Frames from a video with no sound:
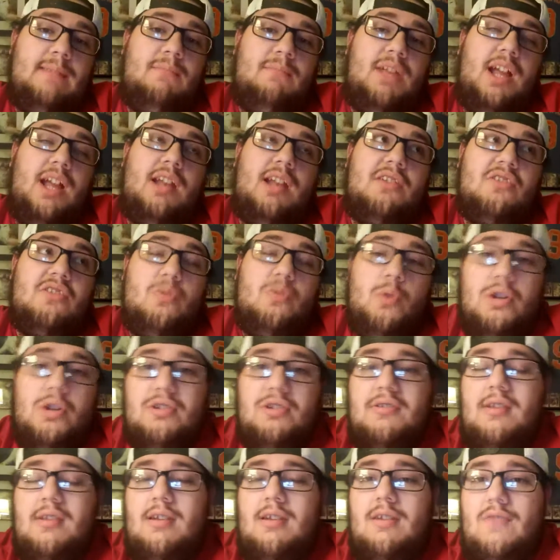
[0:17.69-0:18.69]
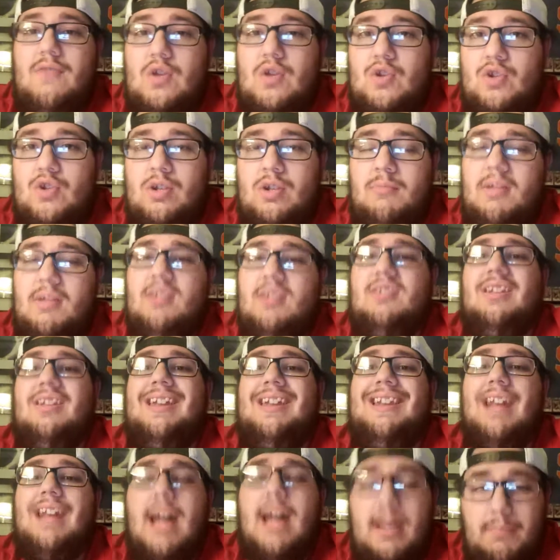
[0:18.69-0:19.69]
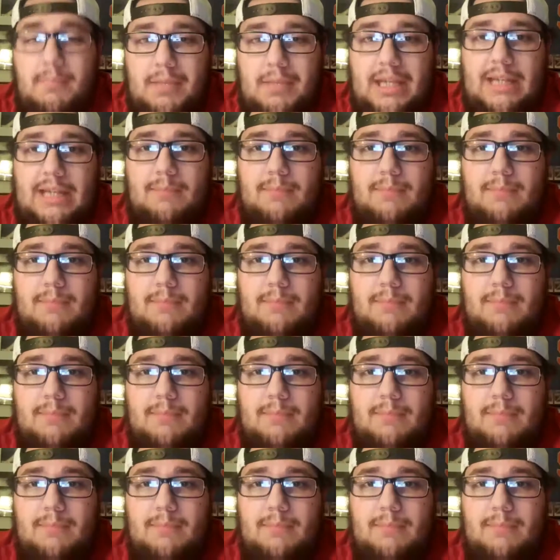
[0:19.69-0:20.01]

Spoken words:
that is the worst in the division, the Mets cannot beat,